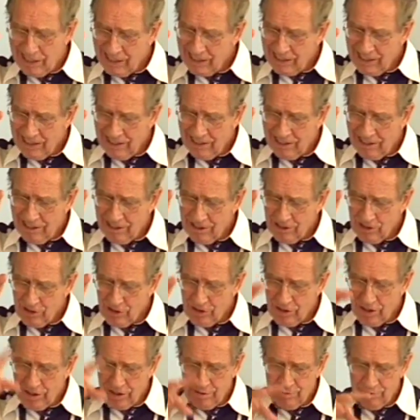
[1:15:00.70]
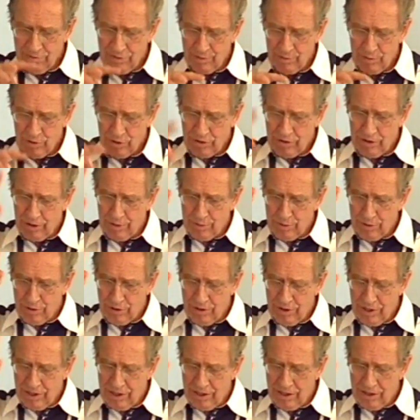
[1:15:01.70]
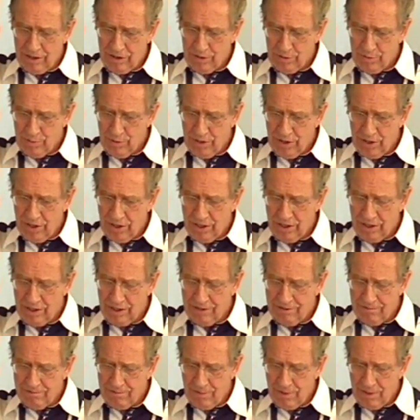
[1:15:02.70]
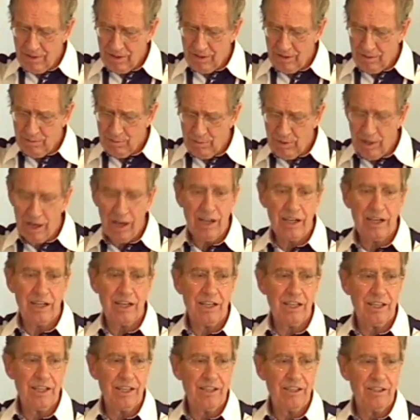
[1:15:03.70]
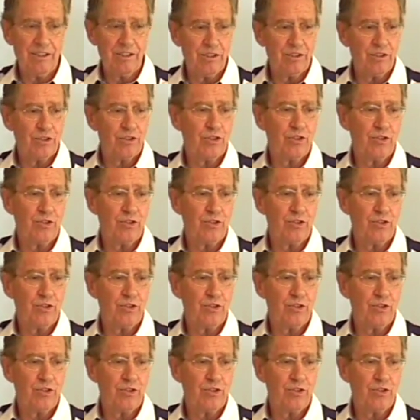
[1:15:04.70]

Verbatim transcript: them from Scripture as being bodily enshrined.